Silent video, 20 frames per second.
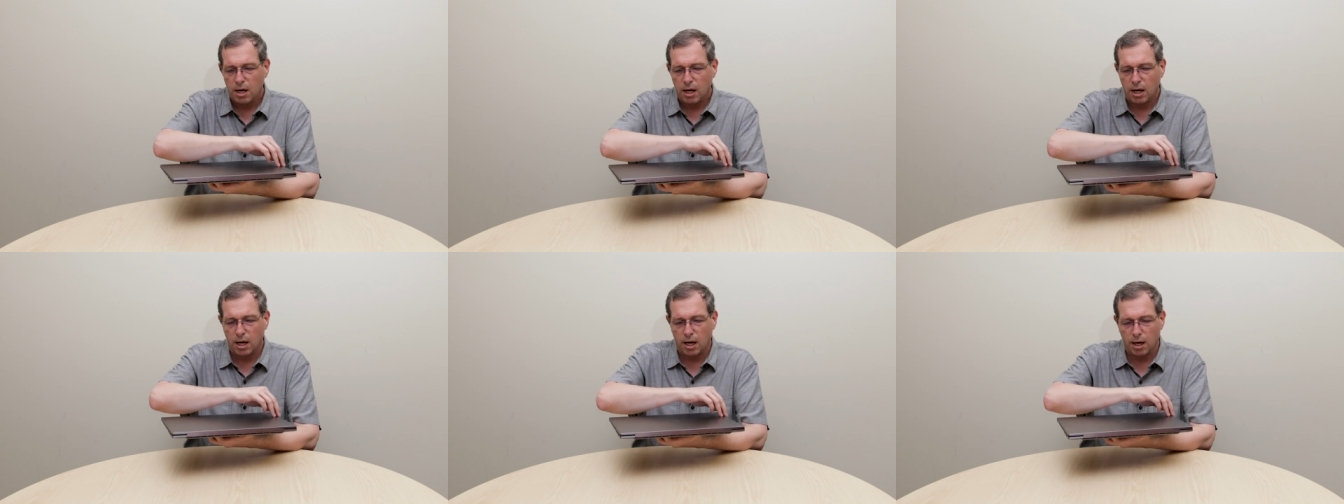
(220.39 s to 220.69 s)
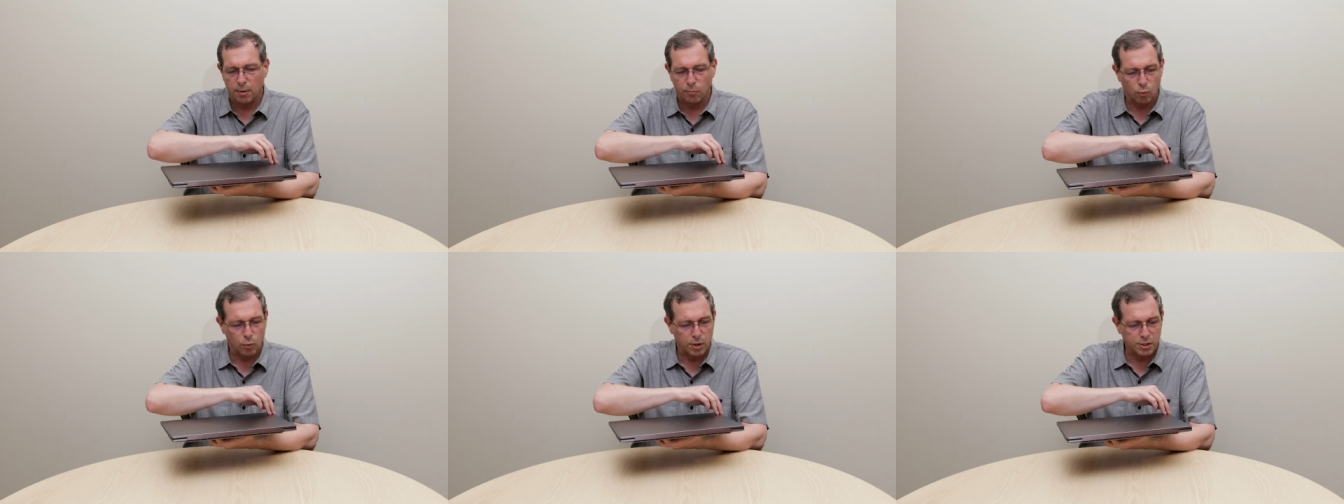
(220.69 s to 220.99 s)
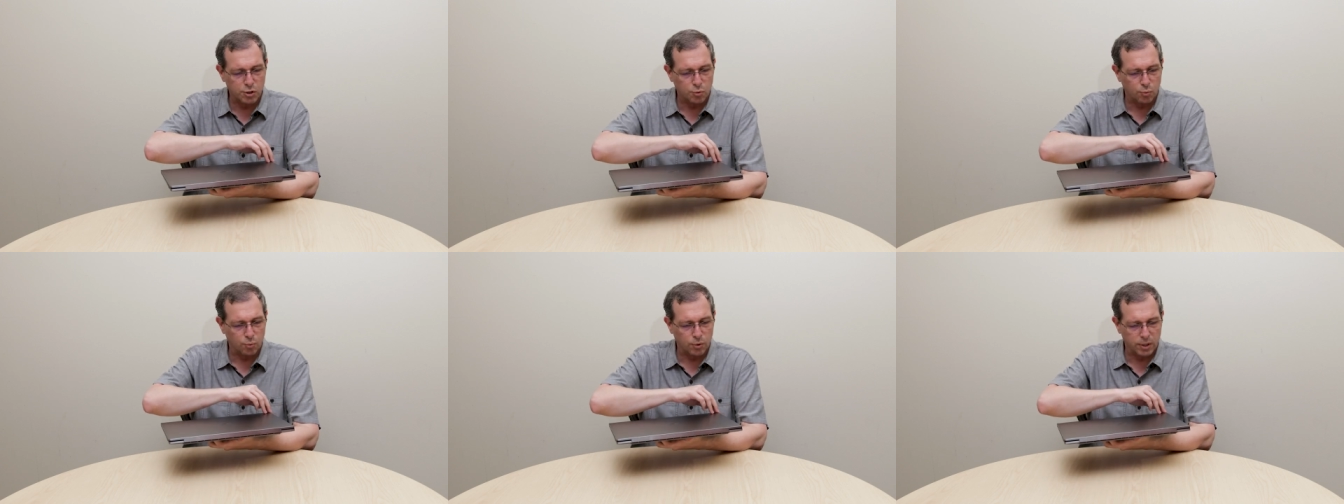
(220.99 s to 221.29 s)
um,
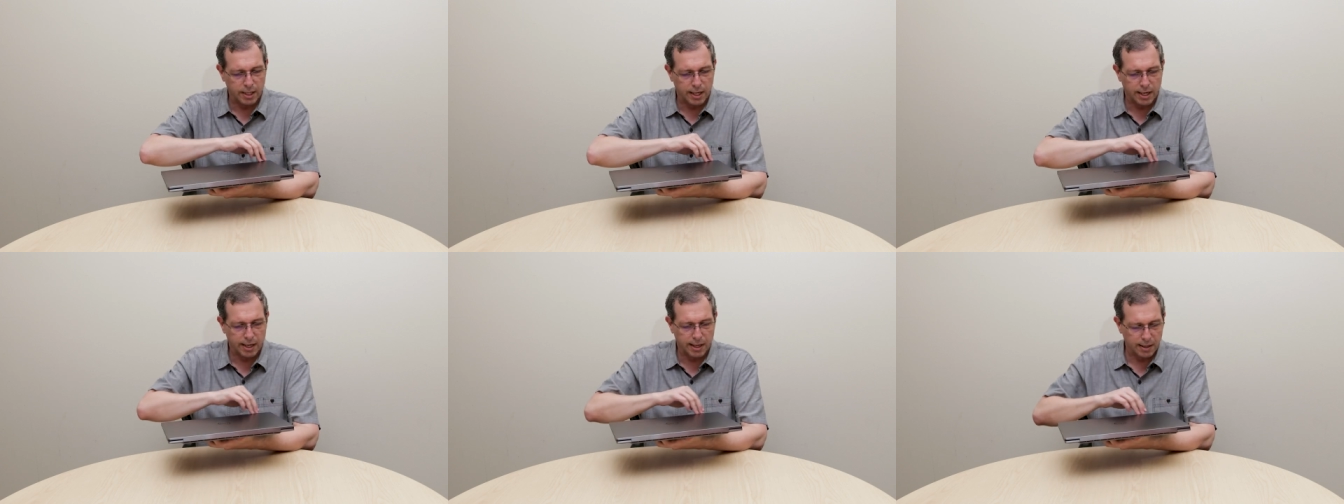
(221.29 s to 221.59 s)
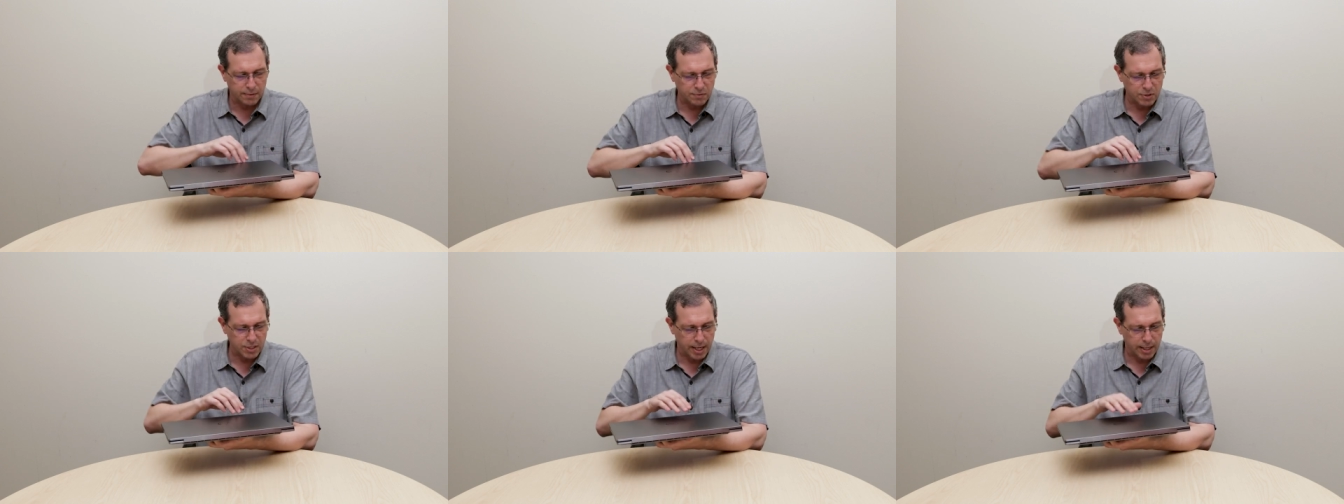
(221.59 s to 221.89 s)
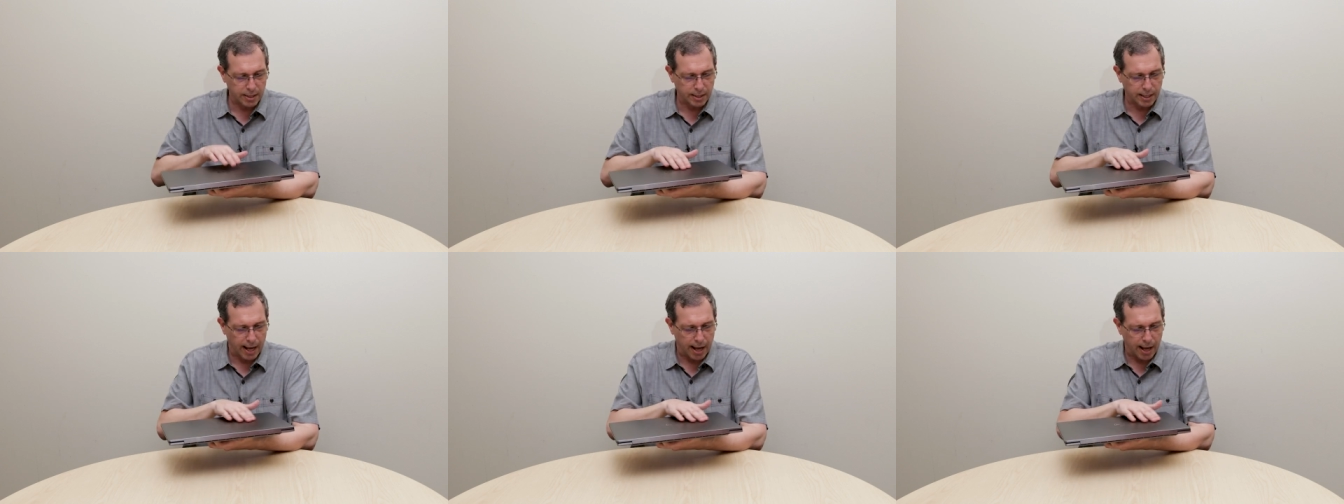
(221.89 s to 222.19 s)
which really gives
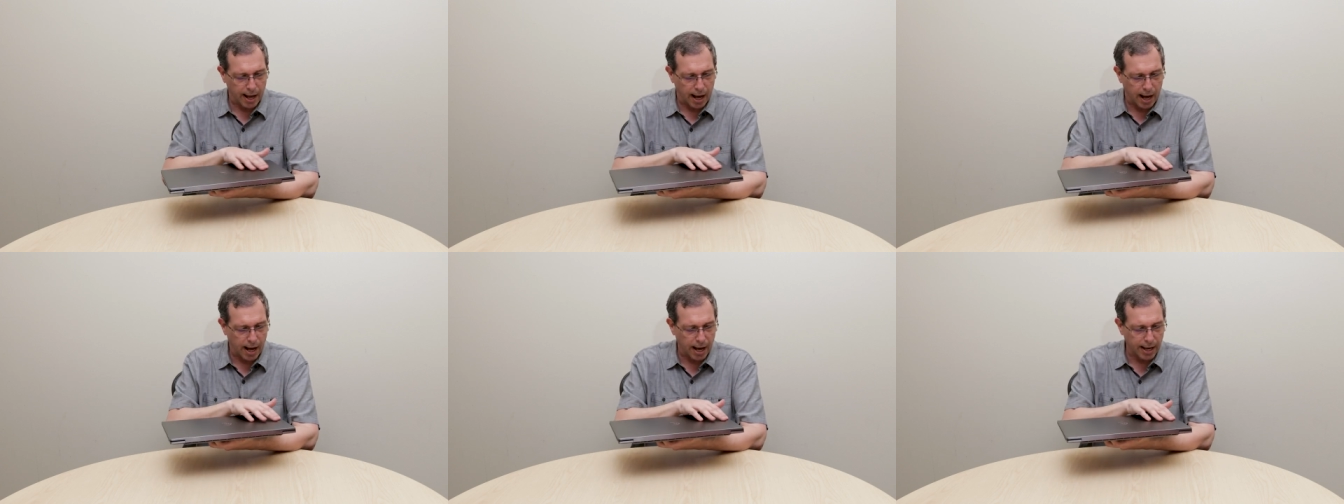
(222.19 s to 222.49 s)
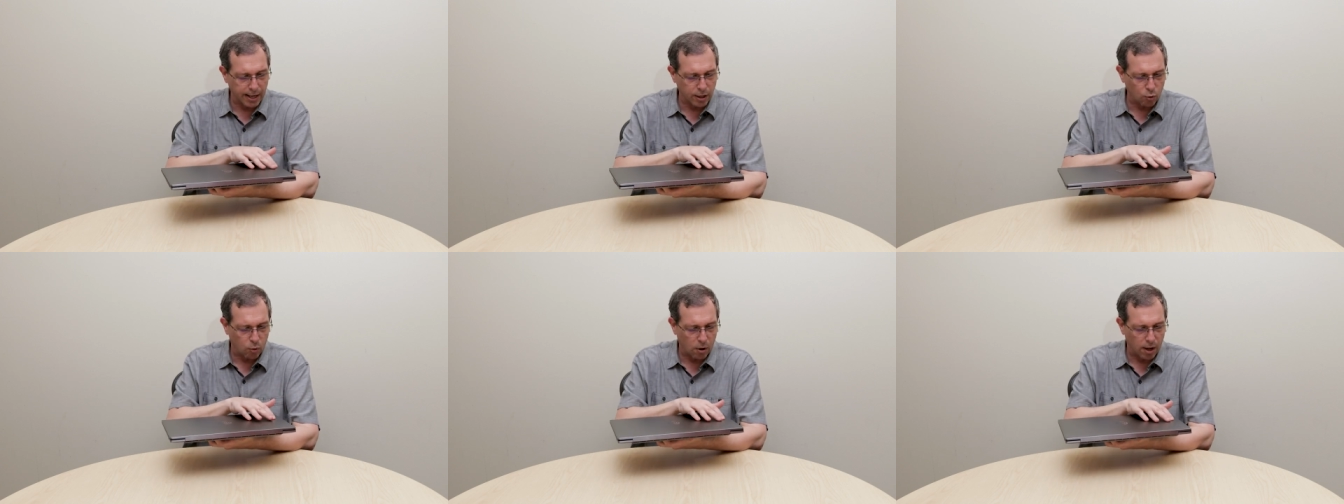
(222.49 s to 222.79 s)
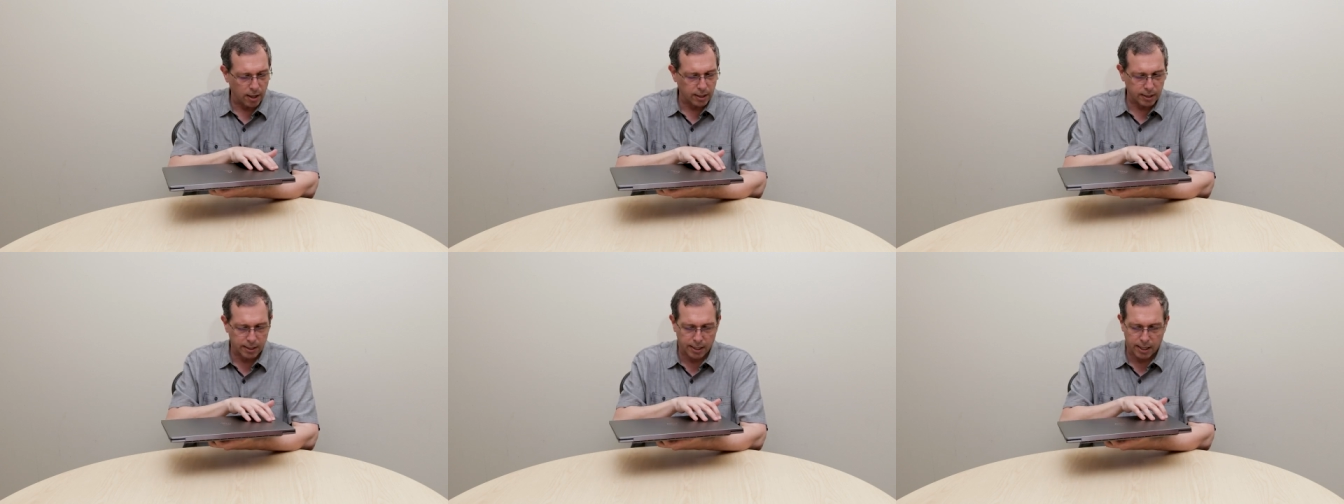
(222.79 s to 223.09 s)
it that high
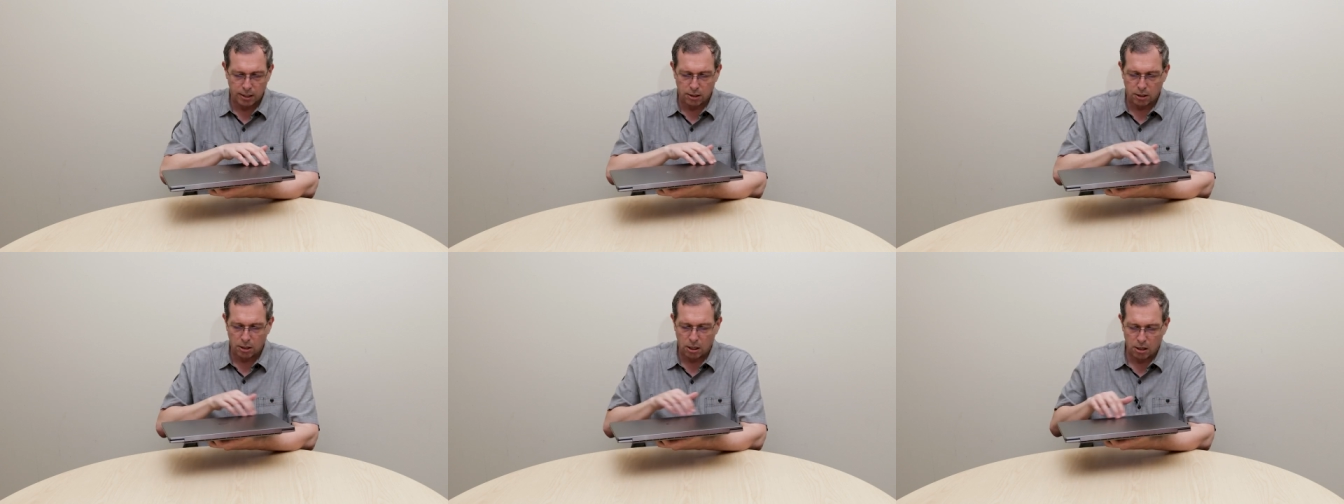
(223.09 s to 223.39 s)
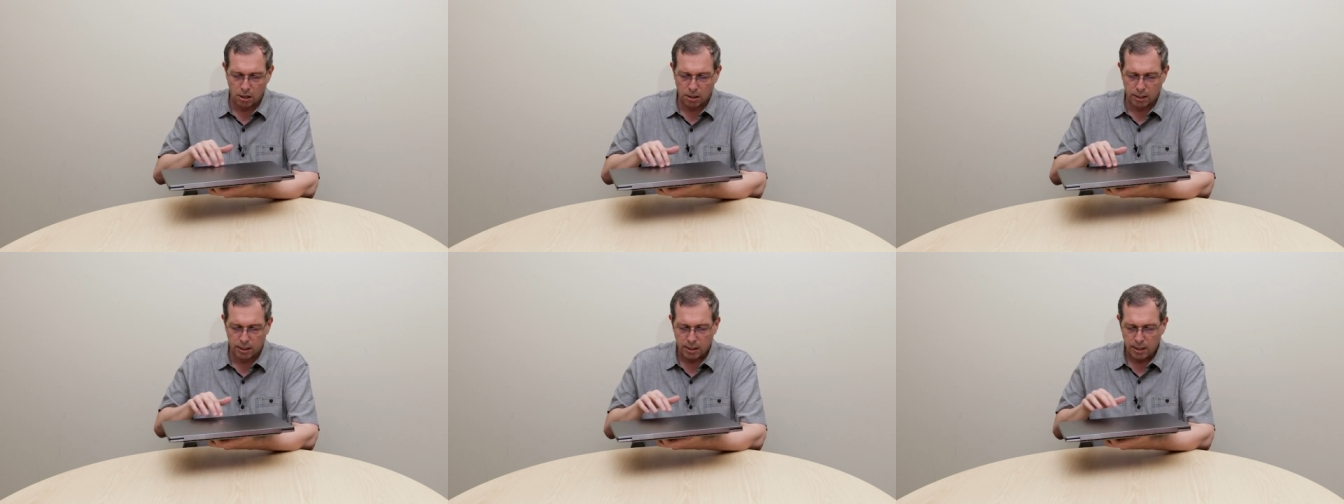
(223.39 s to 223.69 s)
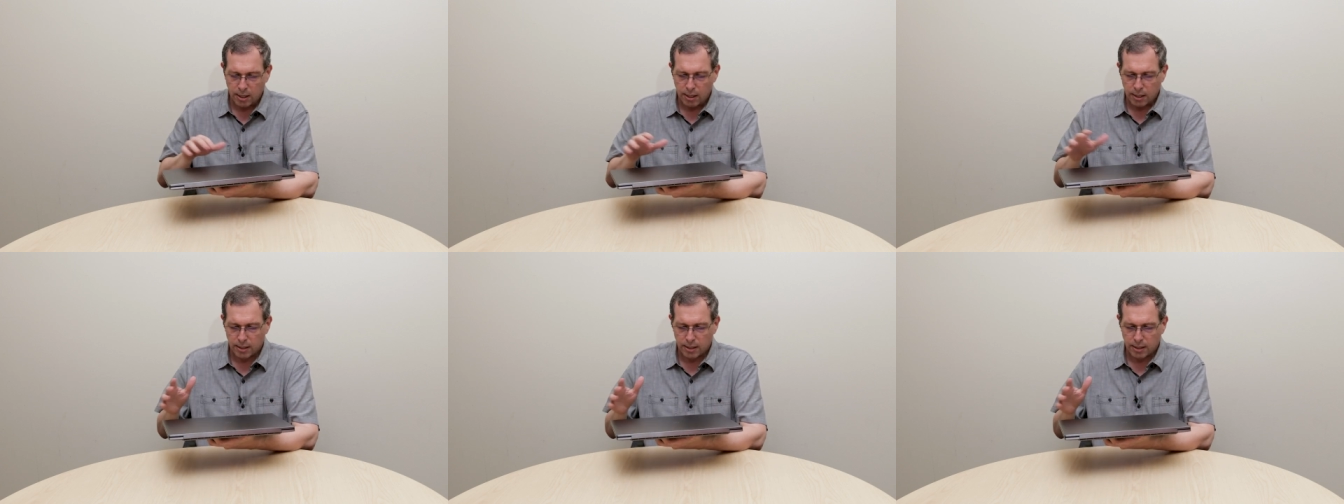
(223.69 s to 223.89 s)
quality look